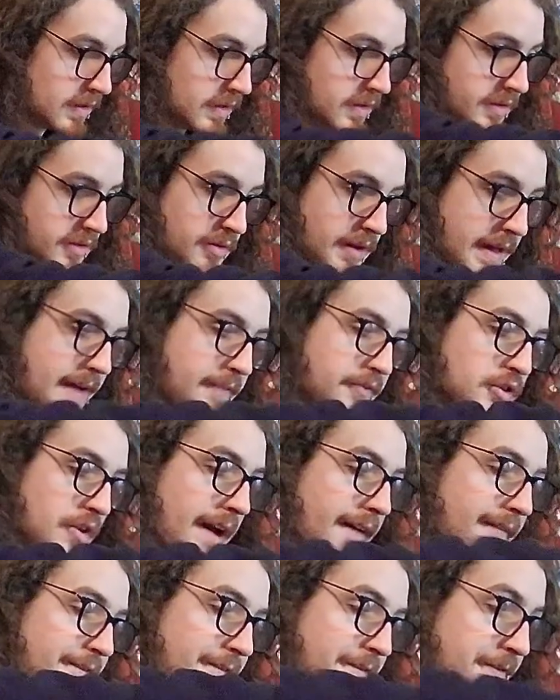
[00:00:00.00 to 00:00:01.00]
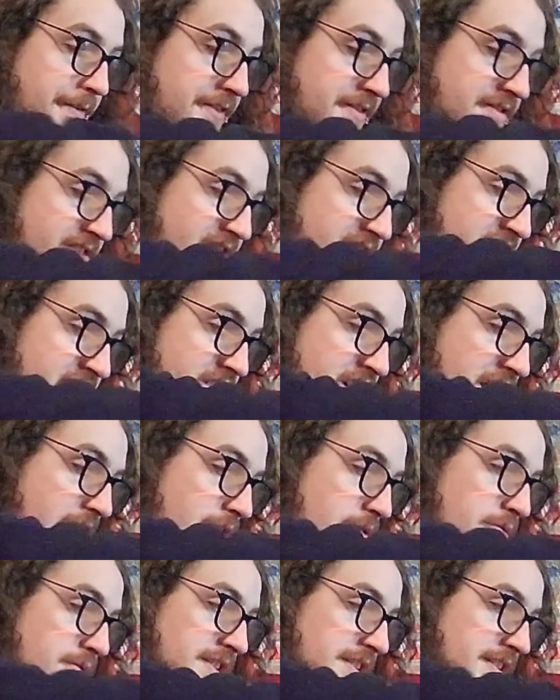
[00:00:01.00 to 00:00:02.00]
you would have to have
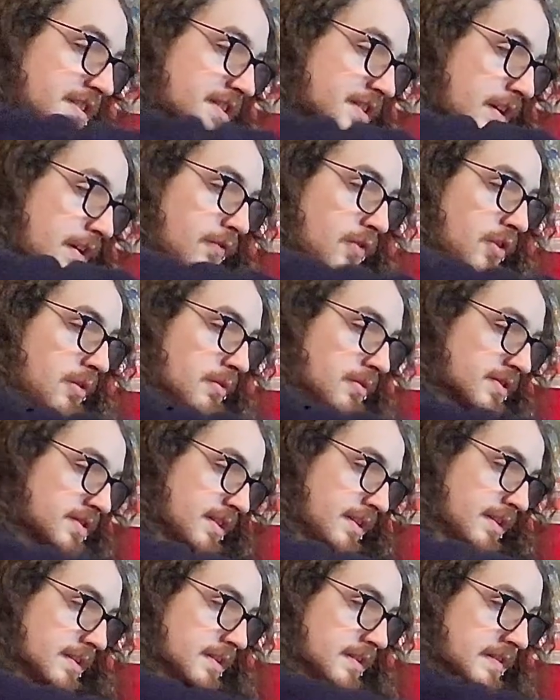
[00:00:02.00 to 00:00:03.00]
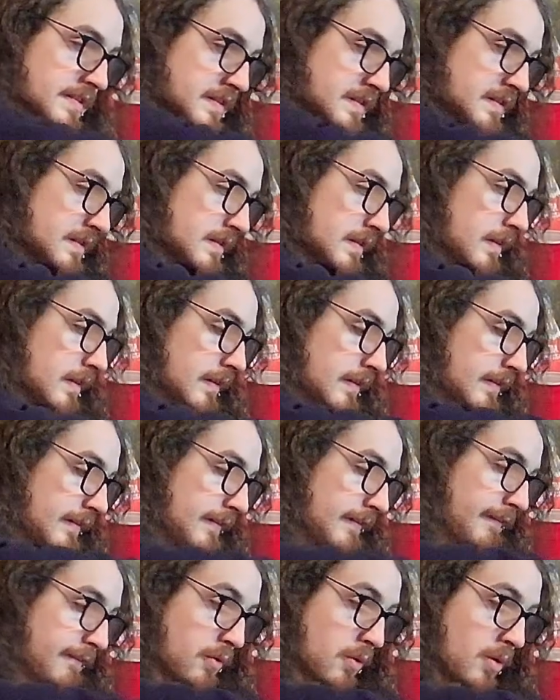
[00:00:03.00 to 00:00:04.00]
thousands of node slots
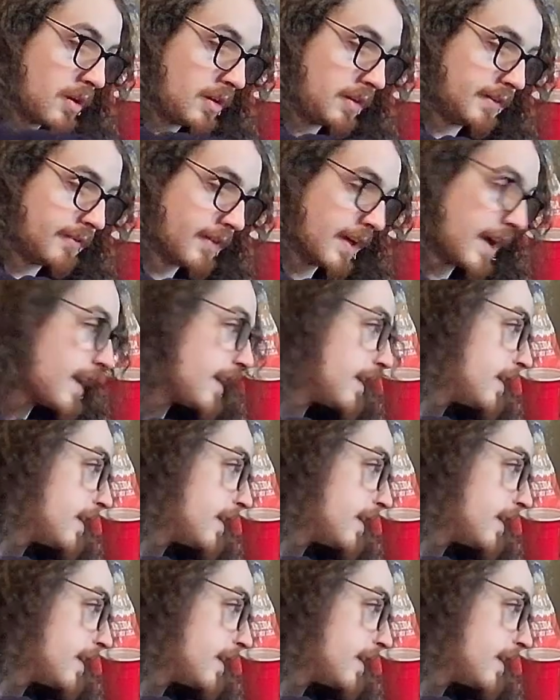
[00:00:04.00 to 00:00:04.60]
for all of that,